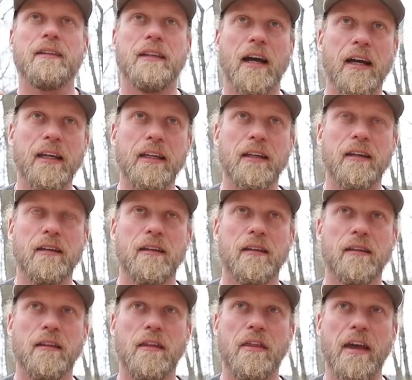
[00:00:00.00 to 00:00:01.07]
tight
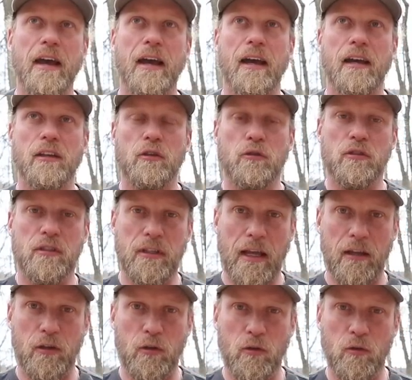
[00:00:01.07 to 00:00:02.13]
that you,
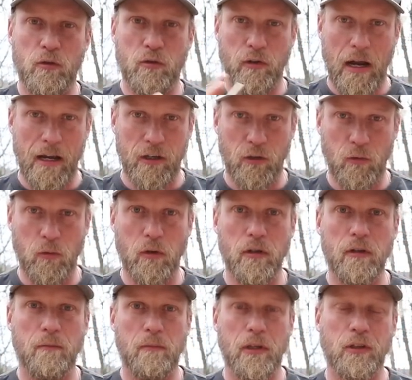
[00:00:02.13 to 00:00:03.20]
you crack your
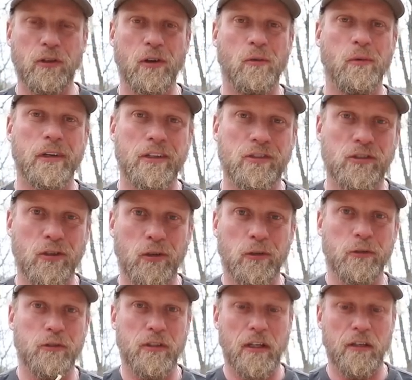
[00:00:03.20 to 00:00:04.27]
wood, but you don't want it so
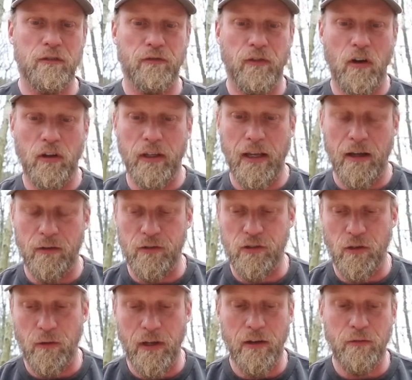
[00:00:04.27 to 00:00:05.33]
loose that it's falling out.
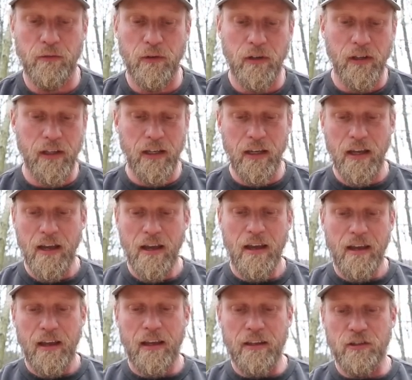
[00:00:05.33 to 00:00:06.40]
So it really
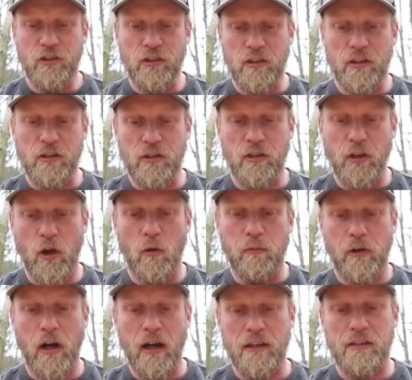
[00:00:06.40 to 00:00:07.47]
is just a slow
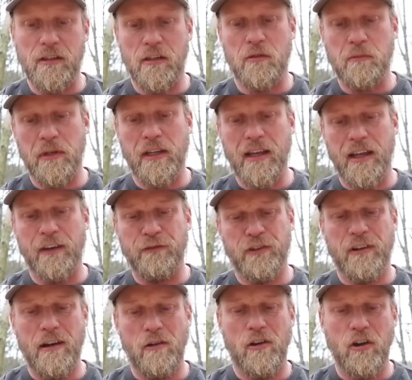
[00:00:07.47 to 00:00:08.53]
process. But again, if
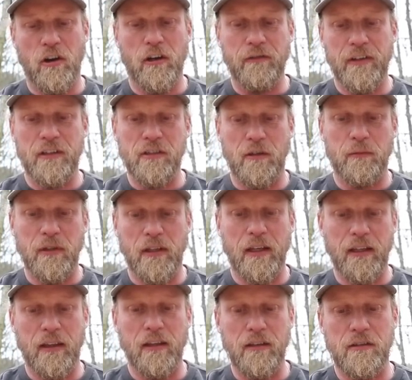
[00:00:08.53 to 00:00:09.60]
you're out carving something something
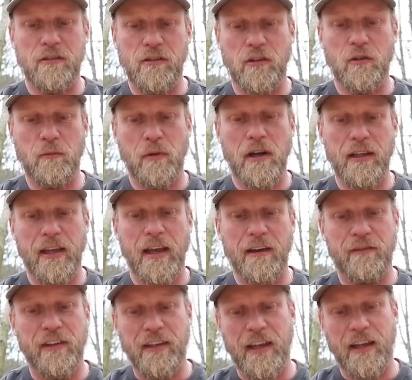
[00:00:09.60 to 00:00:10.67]
like this, you probably
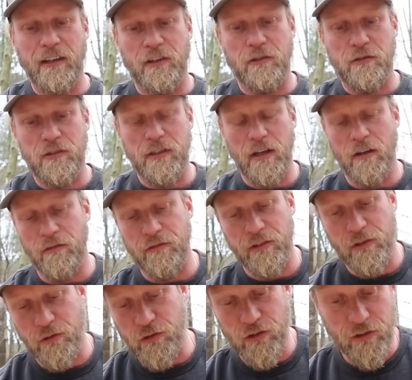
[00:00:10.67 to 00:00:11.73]
have the day to yourself
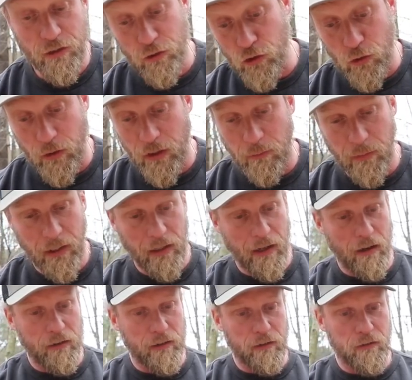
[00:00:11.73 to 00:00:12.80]
and you're just enjoying being
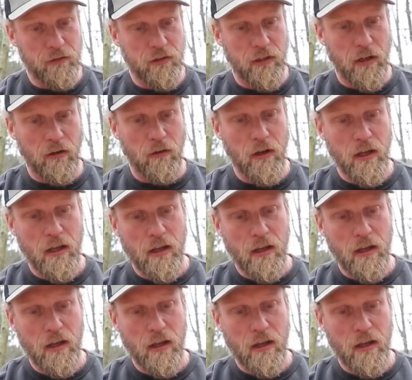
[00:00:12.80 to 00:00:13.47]
out here. So